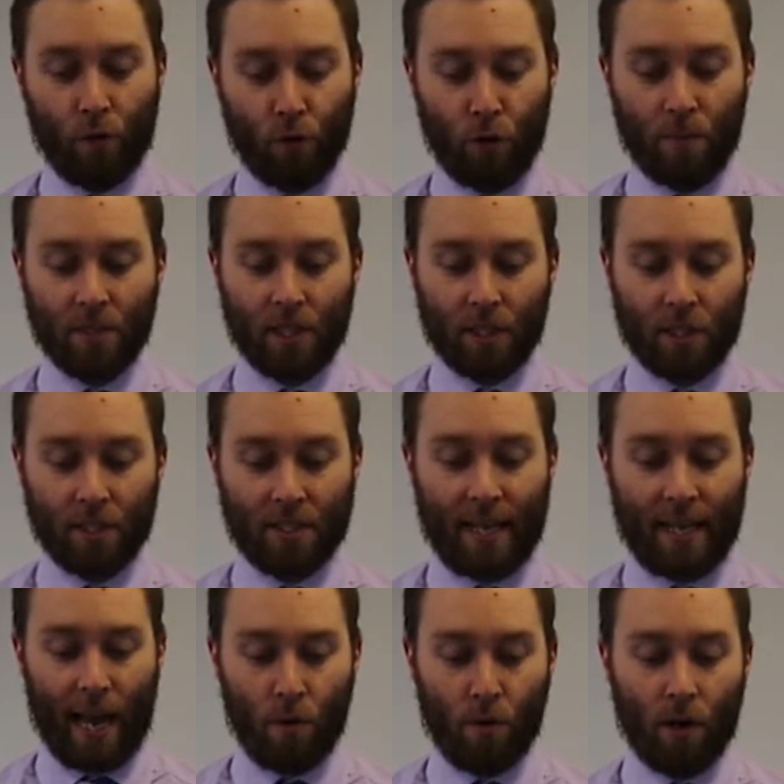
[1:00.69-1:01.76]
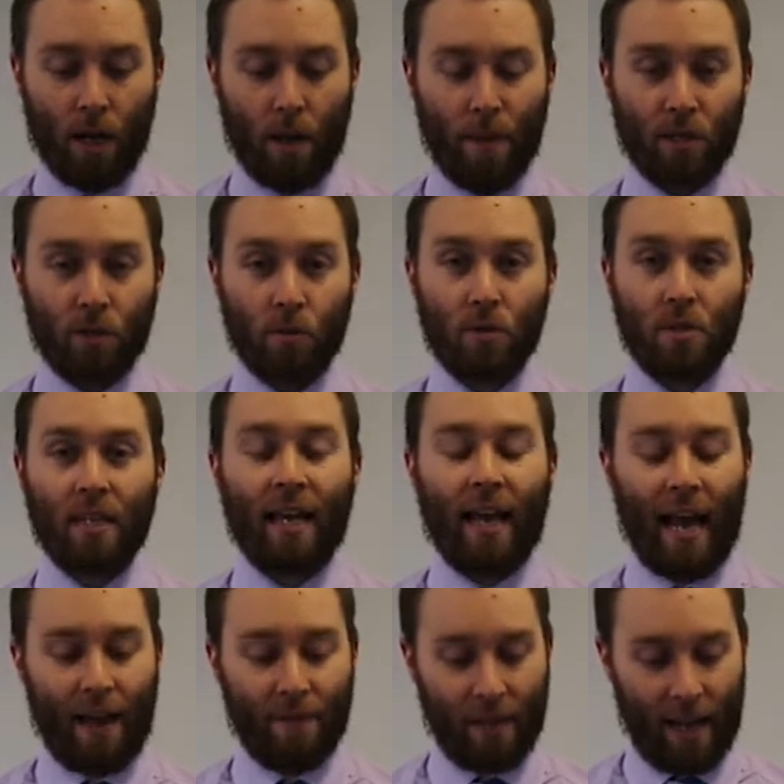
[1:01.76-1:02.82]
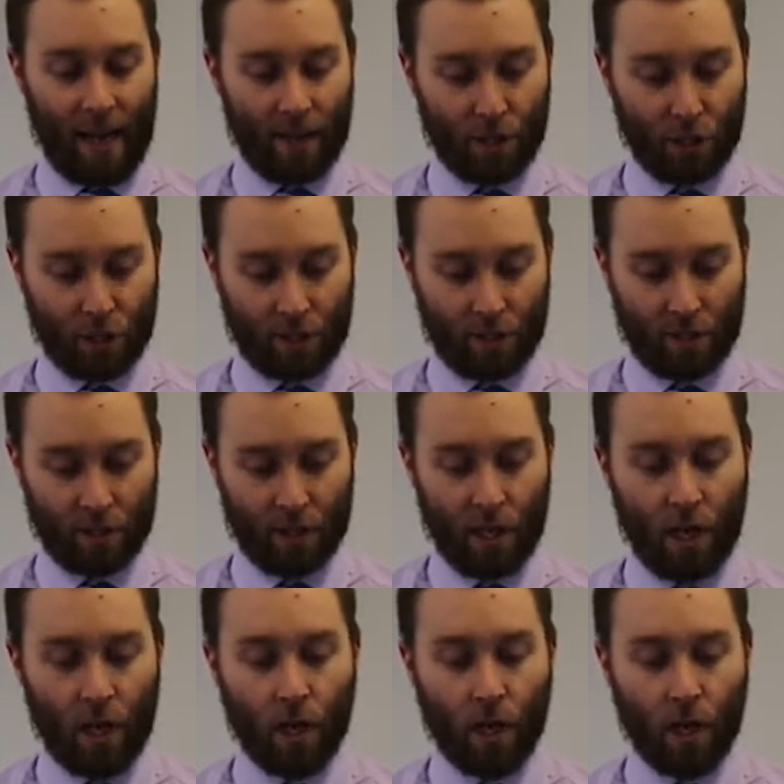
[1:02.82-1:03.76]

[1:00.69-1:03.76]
groups such as alkali metals and the halogens,